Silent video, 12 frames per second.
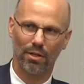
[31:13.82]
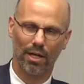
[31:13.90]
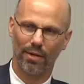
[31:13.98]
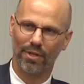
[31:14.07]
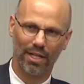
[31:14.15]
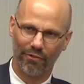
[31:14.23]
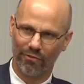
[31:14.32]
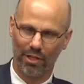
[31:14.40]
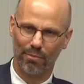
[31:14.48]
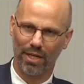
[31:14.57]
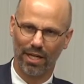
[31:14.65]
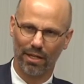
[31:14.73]
I'm going to get
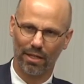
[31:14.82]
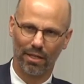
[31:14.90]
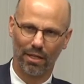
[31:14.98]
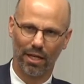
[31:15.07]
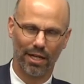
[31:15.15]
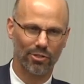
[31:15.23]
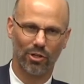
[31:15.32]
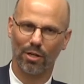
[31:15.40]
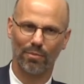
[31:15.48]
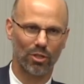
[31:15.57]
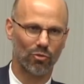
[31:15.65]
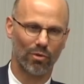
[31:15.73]
feedback and it's all
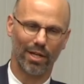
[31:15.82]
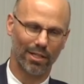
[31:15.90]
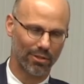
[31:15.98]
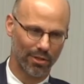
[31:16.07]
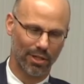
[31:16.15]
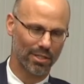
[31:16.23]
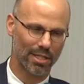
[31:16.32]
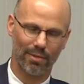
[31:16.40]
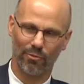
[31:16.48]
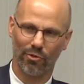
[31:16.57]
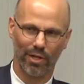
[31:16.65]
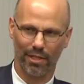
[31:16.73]
going to be great. They're going to say
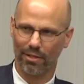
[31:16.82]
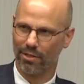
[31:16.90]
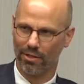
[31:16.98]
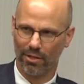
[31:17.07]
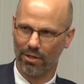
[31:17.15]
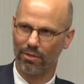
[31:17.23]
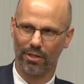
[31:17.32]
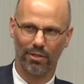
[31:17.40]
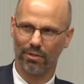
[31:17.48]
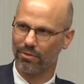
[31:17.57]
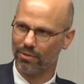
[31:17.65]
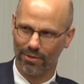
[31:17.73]
I'm great. Go, oh, you
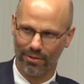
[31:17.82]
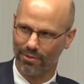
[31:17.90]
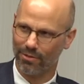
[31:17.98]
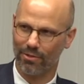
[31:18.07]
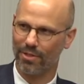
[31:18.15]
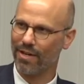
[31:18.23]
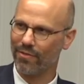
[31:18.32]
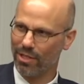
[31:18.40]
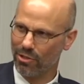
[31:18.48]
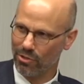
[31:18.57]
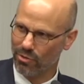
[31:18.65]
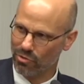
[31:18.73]
know, you're, you, everything
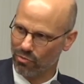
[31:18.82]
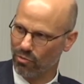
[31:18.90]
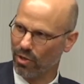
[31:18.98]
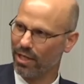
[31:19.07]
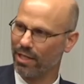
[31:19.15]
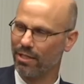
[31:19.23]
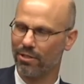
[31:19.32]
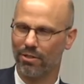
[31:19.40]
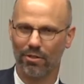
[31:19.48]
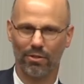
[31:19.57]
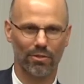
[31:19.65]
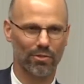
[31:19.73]
you do is right. You
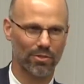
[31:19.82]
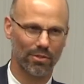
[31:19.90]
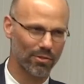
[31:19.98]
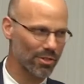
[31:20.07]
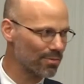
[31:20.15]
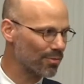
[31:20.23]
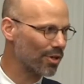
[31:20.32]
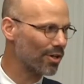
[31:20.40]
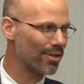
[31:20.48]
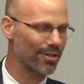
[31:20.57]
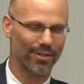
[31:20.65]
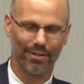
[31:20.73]
know, you're Give so
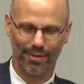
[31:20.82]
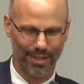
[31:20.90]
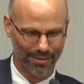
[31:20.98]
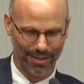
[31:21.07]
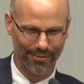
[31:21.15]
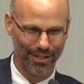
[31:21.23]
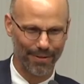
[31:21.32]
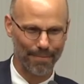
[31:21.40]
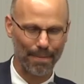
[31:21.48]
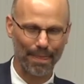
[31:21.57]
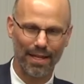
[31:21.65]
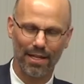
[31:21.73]
smart. You know, blah blah. Right. Yeah.
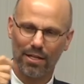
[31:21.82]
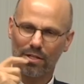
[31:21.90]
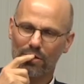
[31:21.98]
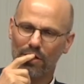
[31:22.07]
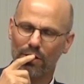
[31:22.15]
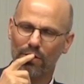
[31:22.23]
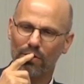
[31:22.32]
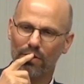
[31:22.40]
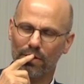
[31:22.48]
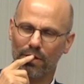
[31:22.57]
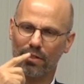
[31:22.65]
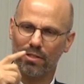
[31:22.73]
So
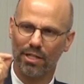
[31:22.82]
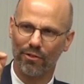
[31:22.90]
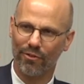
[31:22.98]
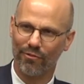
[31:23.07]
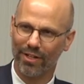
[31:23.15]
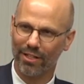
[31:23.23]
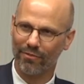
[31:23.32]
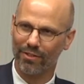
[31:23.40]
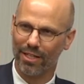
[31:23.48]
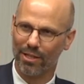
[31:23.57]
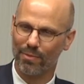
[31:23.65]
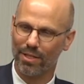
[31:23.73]
the Center for Effective
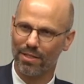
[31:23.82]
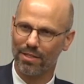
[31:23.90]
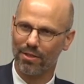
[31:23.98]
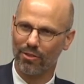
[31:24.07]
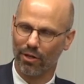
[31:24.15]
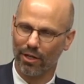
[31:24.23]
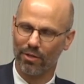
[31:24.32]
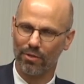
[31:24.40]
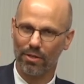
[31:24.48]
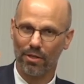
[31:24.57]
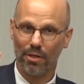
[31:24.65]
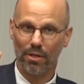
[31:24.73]
Philanthropy thought
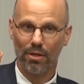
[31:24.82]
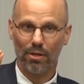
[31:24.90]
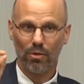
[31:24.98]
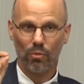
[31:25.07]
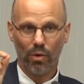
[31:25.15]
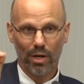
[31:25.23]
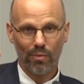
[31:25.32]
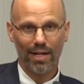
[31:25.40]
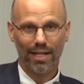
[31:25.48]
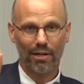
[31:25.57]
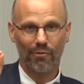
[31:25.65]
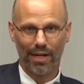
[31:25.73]
one way to
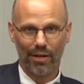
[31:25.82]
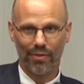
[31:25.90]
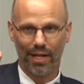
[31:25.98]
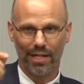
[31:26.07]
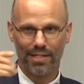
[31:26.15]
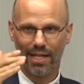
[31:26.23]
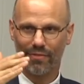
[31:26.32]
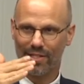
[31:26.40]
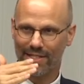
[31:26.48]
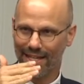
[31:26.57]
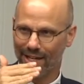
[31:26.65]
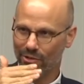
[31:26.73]
get around that is to have a
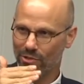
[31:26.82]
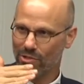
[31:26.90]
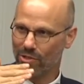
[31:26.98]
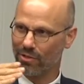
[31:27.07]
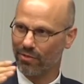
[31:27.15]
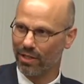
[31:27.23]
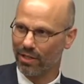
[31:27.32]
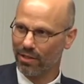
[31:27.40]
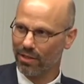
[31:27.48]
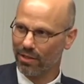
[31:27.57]
standard survey